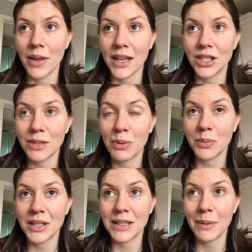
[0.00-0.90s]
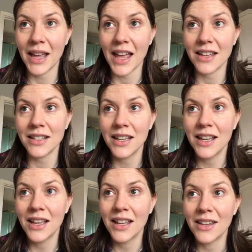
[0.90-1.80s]
it just popped into my head
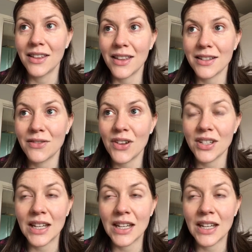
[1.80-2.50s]
that there's a verse,